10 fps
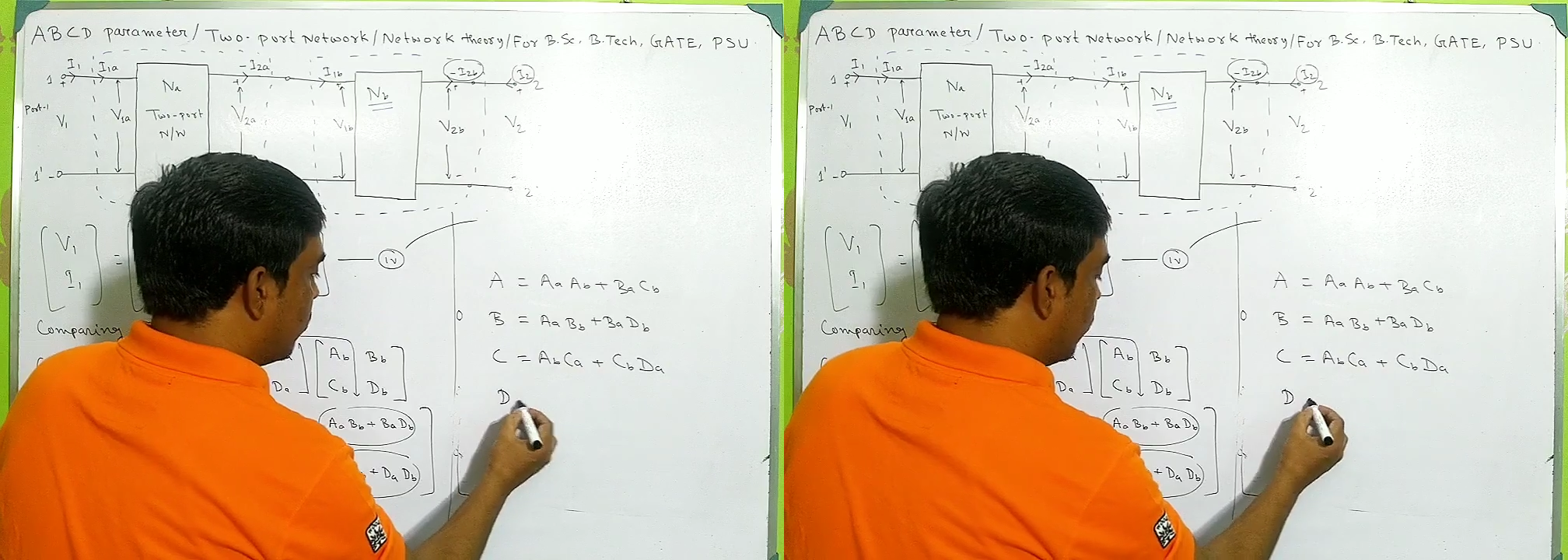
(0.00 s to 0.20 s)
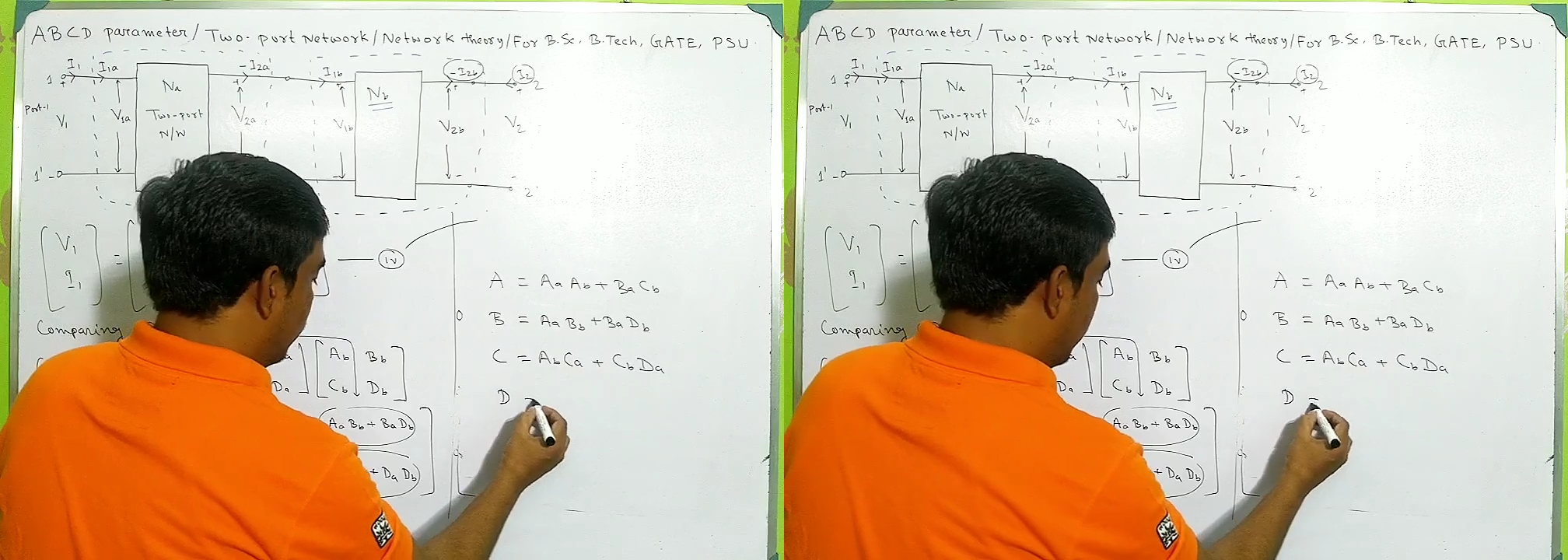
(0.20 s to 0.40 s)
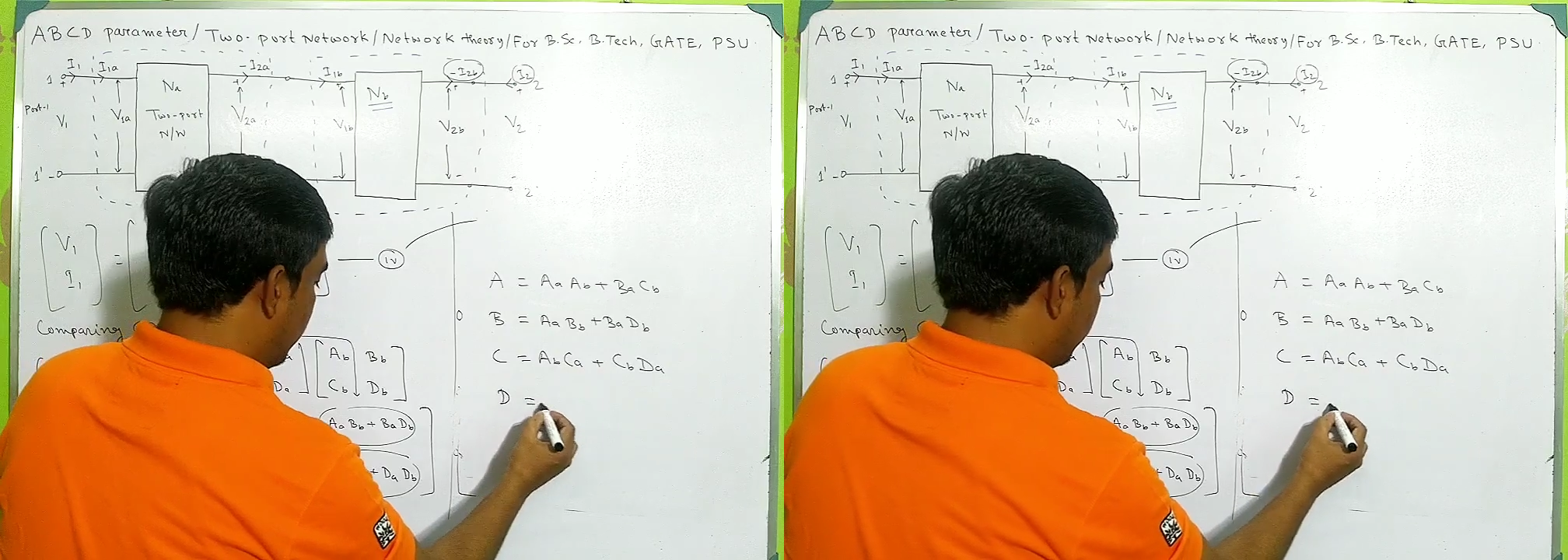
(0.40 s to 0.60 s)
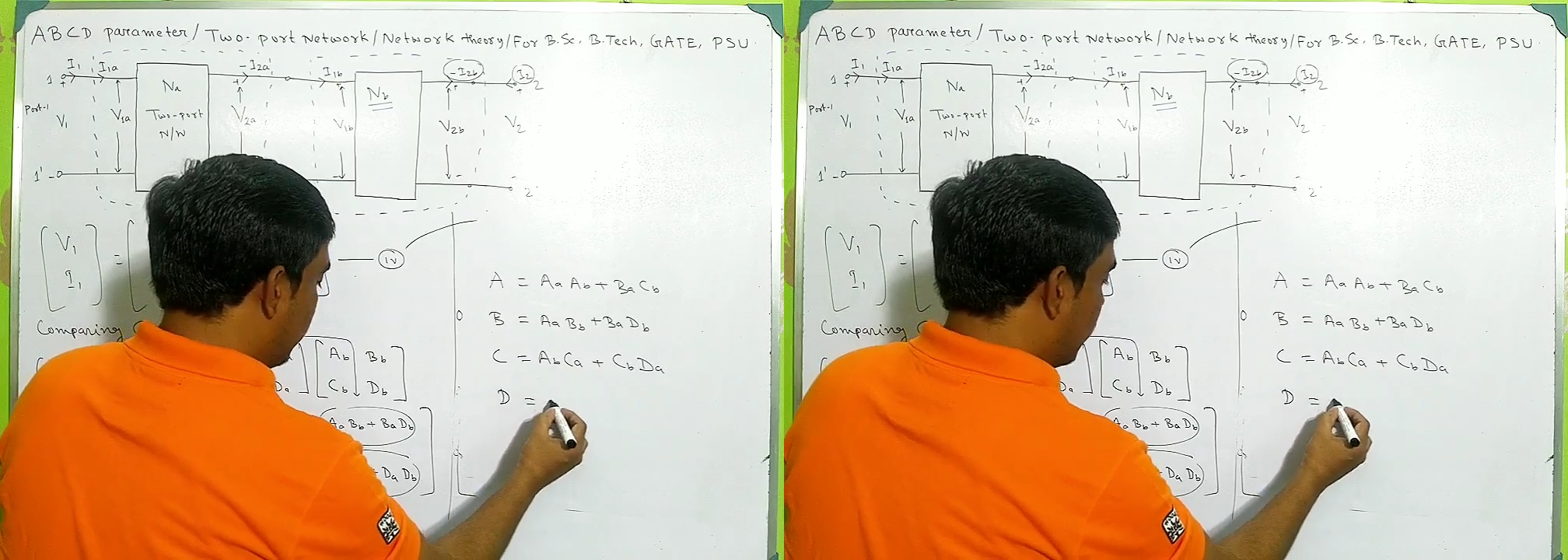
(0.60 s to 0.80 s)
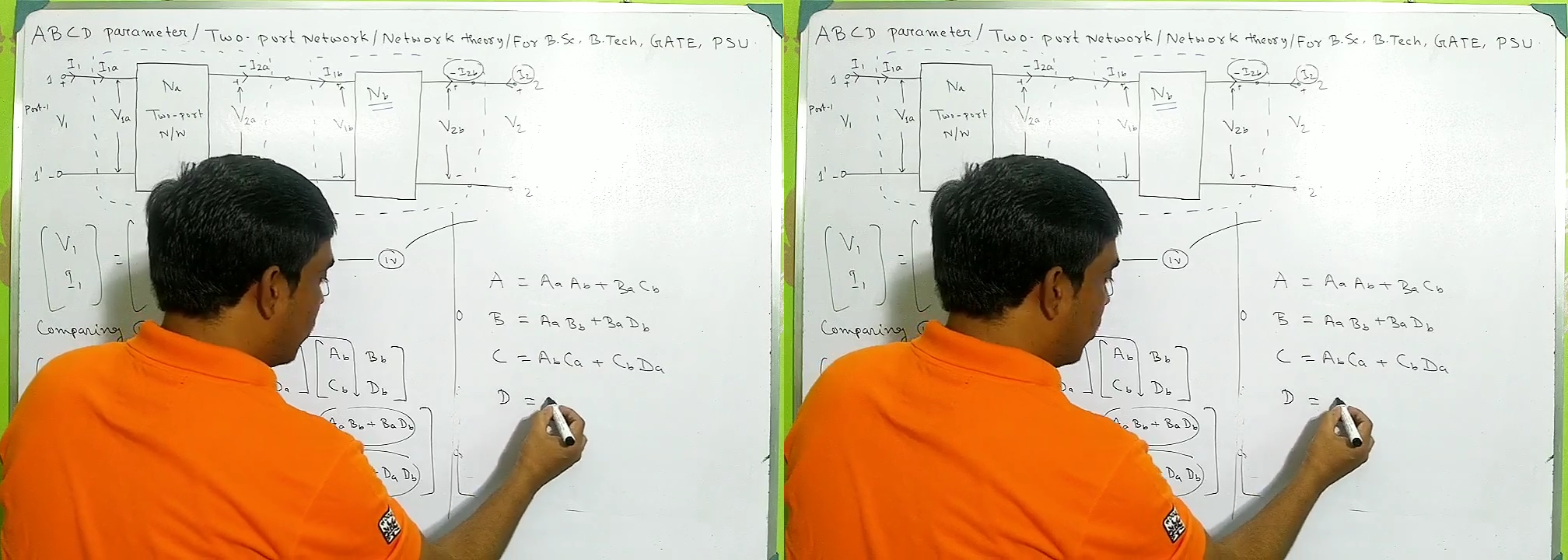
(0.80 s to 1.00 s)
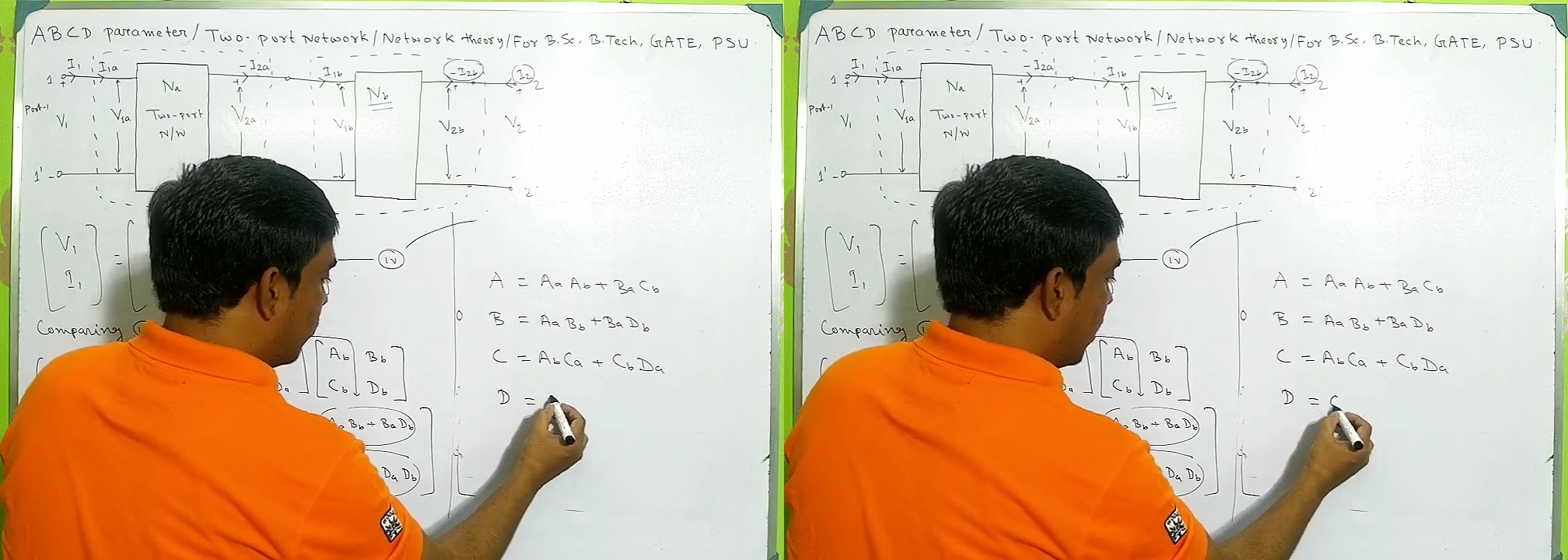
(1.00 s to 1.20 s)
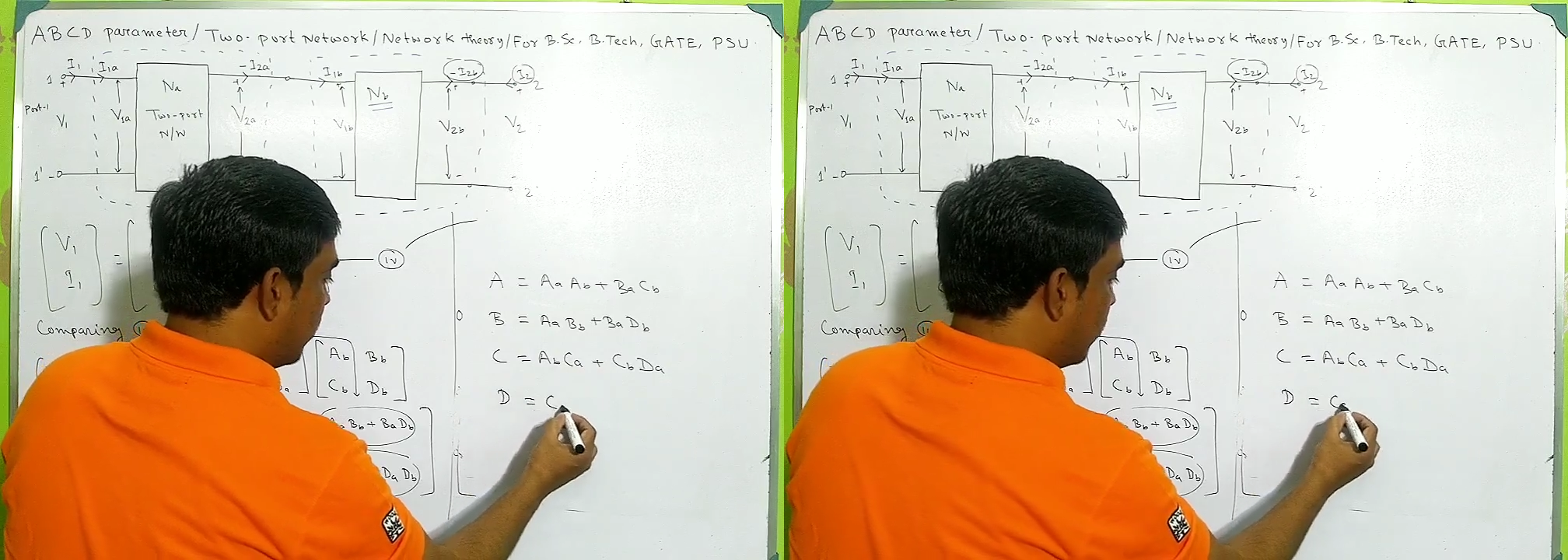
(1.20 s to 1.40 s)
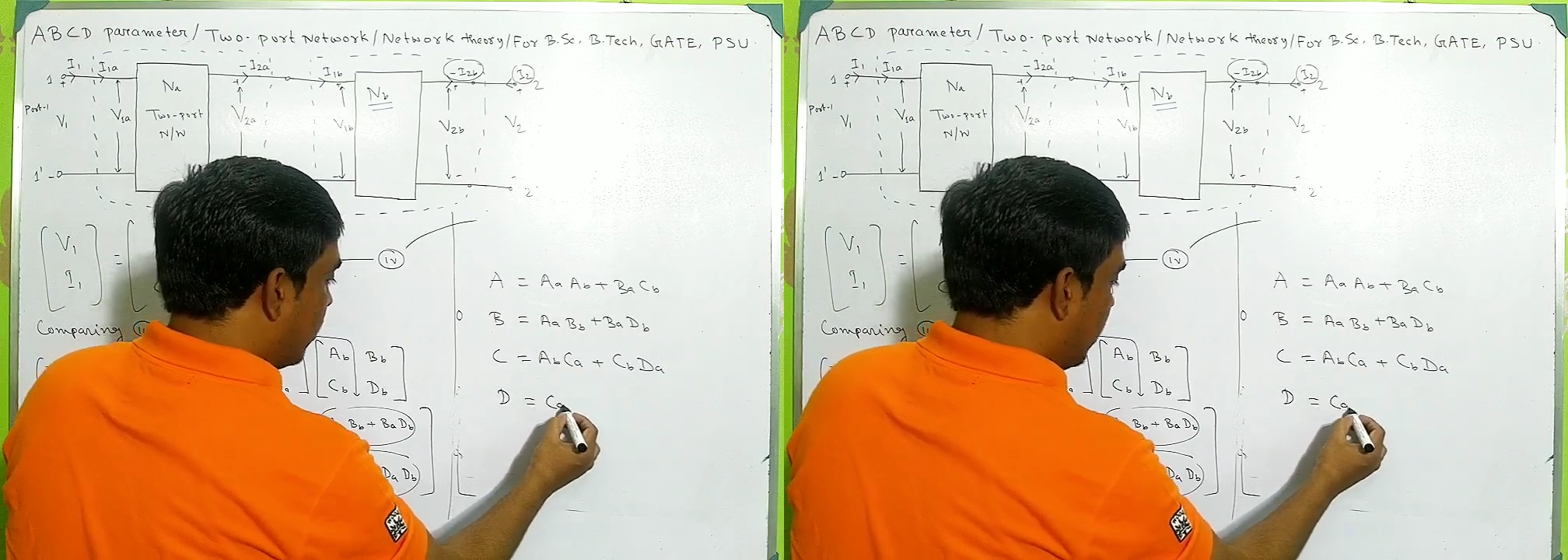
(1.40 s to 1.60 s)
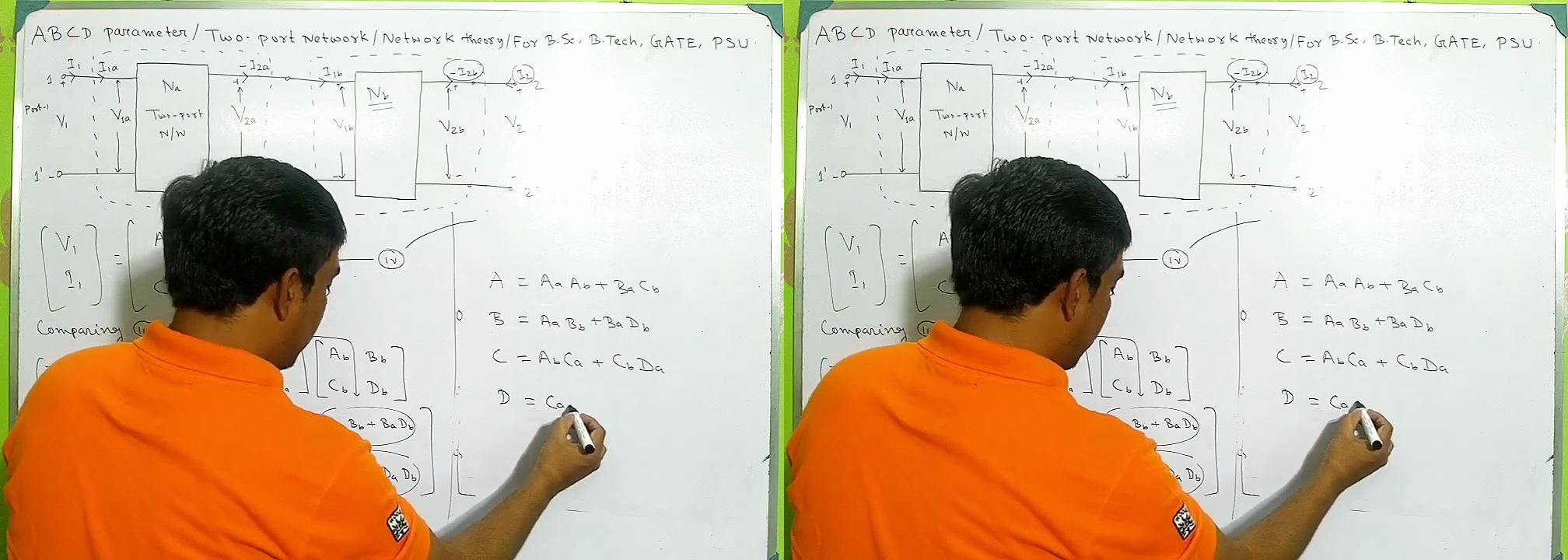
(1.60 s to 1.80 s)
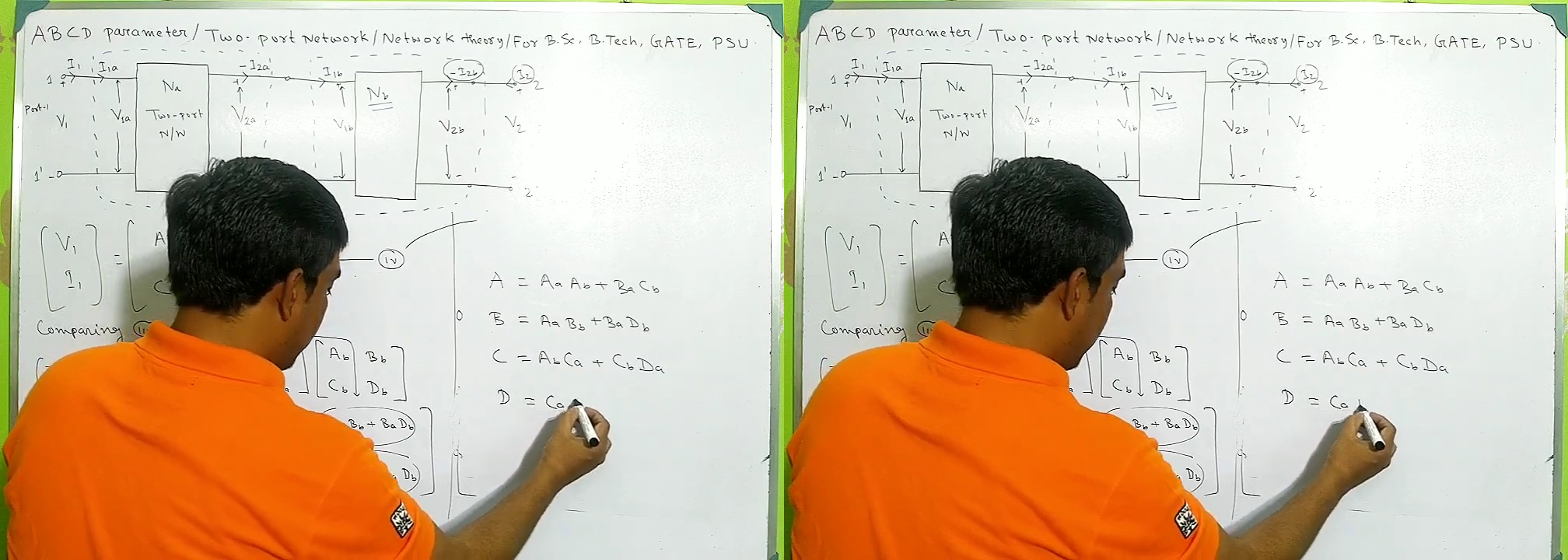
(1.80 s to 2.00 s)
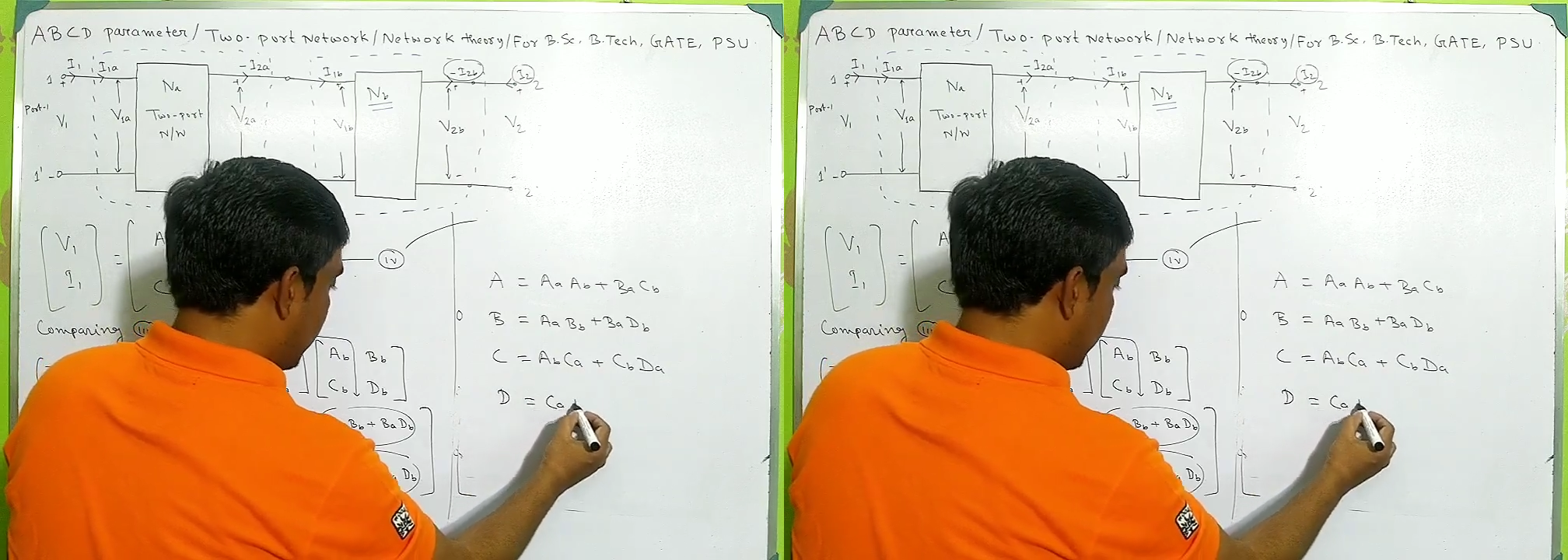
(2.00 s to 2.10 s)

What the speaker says: So D is given by CA